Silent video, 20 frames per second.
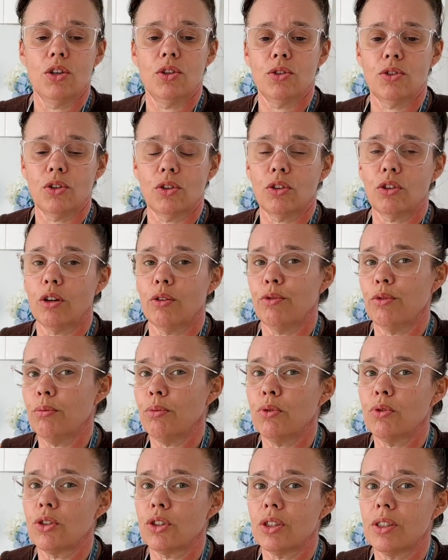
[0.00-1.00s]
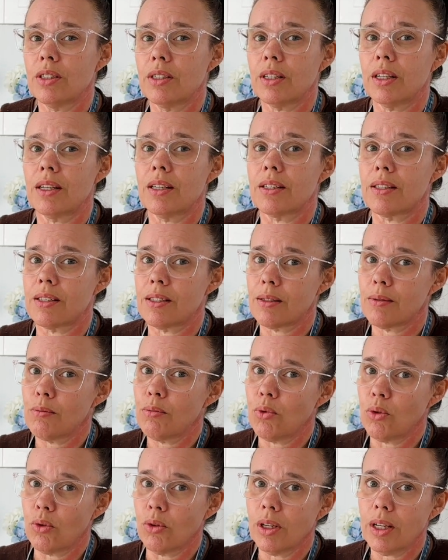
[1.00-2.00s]
So coffee portions are
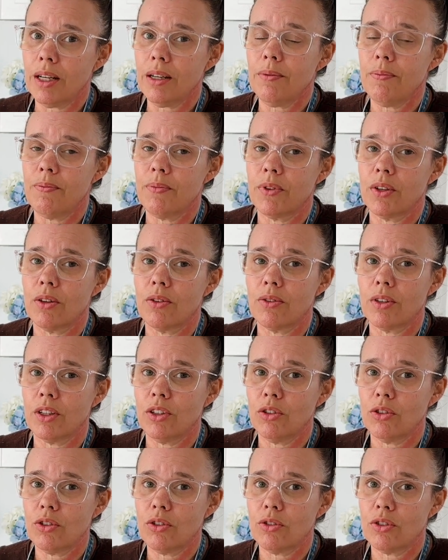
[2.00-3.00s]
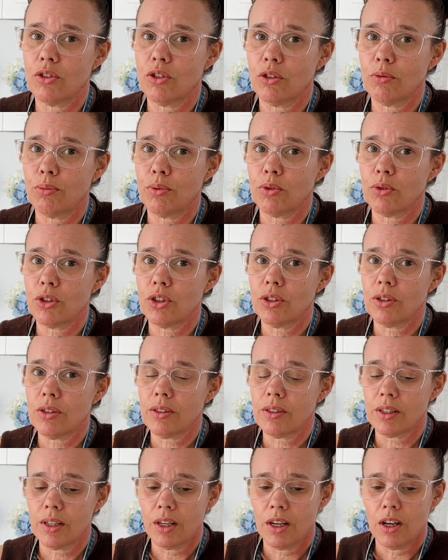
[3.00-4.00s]
smaller than your dessert
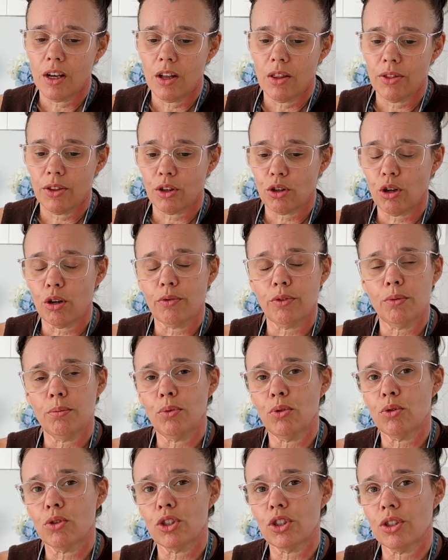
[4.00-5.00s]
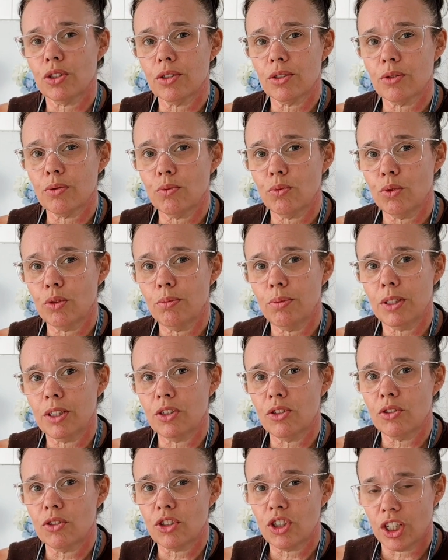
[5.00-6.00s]
portions. The coffee portions would
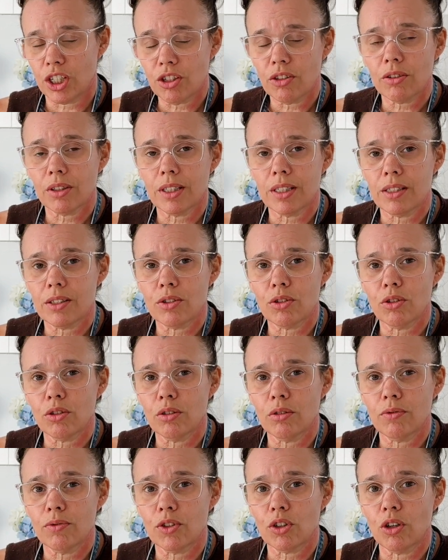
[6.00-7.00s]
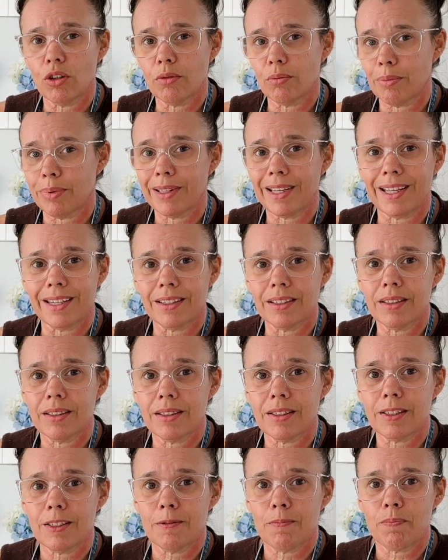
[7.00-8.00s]
be generally served on
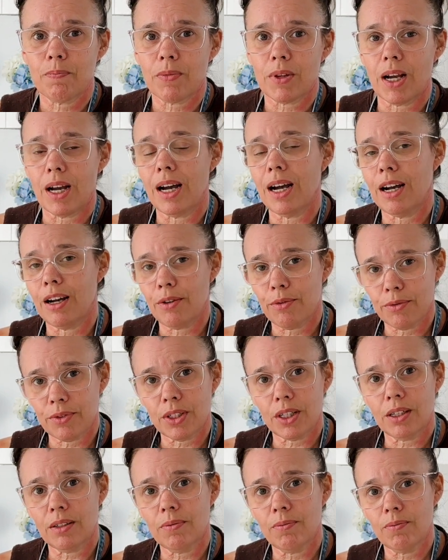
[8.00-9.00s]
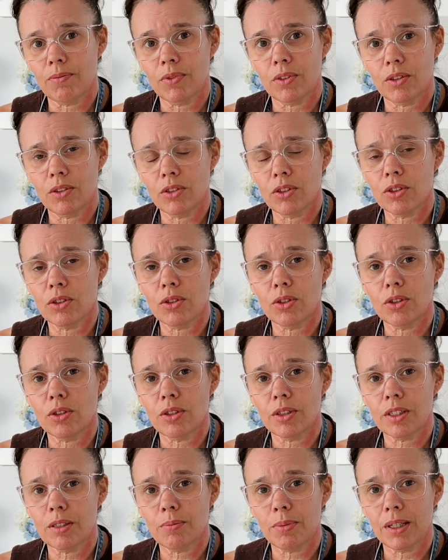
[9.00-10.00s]
platters after
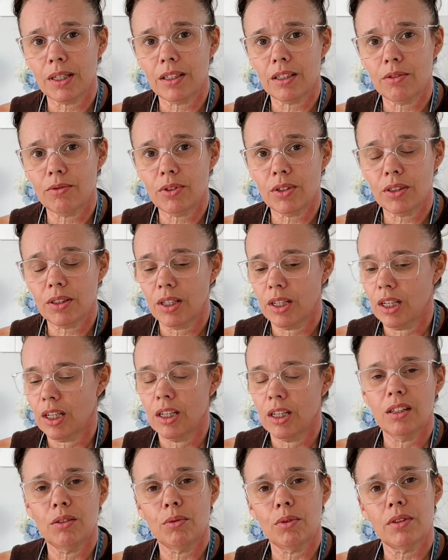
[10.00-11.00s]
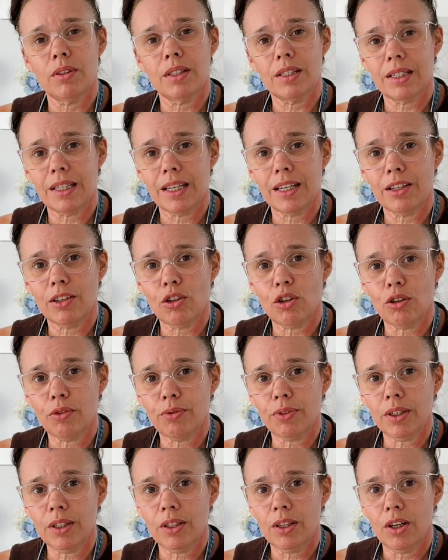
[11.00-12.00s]
dessert has been given with the tea and
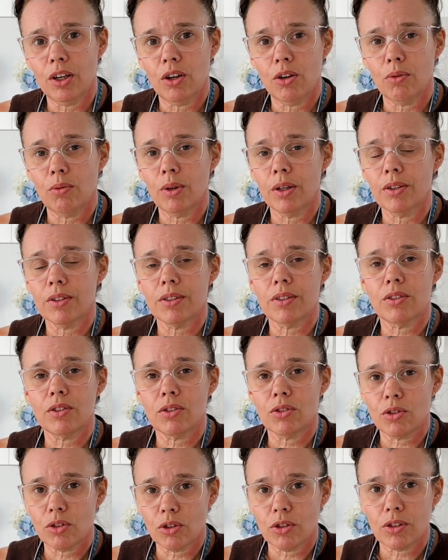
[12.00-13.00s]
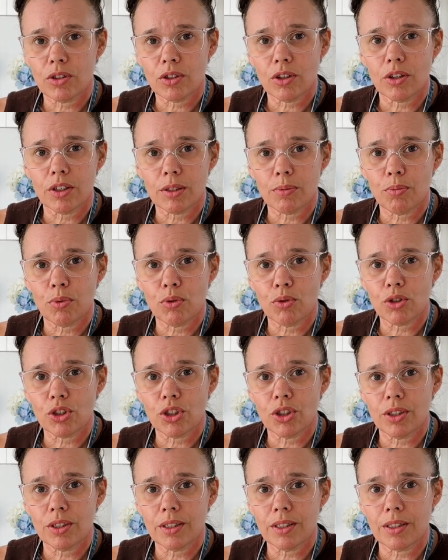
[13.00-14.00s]
coffee, whereas dessert size
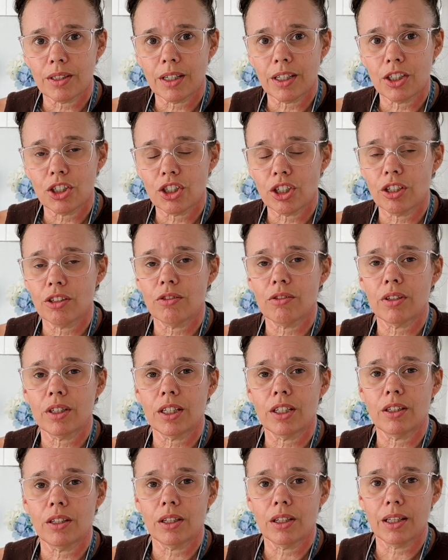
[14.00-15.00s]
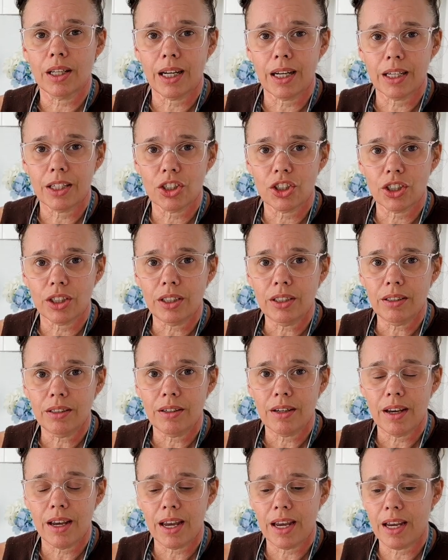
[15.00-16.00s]
portions are generally larger
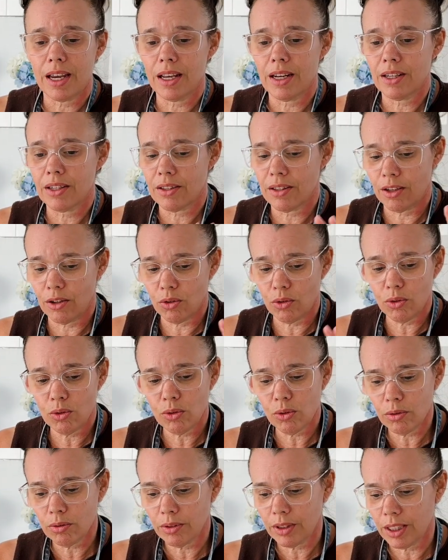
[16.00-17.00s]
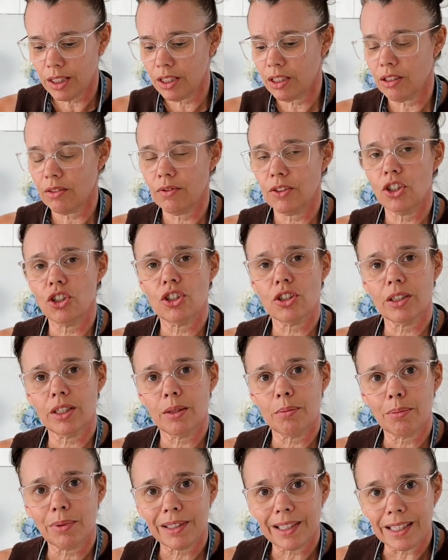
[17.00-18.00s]
and they're all
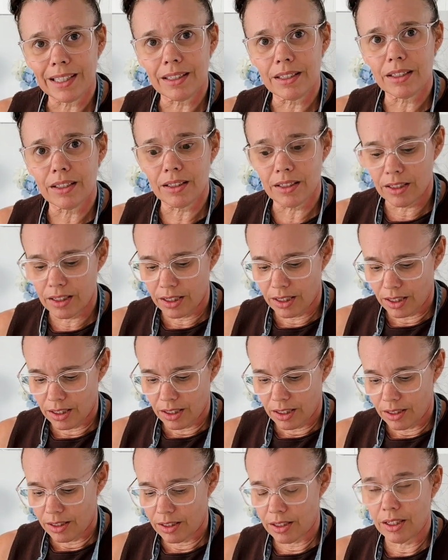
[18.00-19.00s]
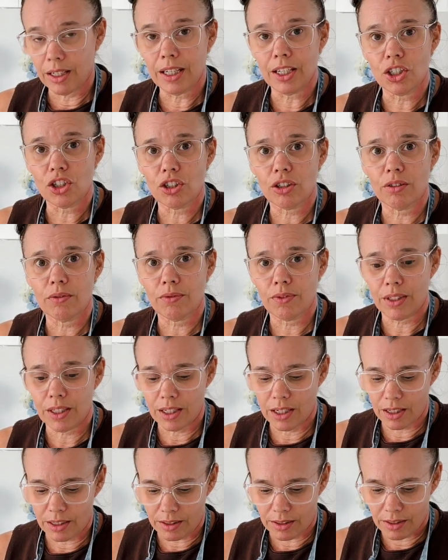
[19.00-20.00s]
individually plated to each of
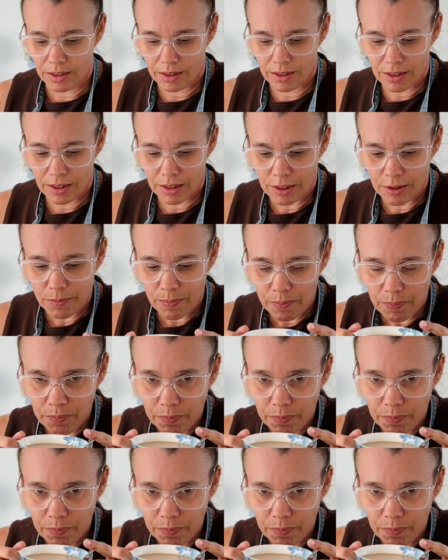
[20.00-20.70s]
the guests.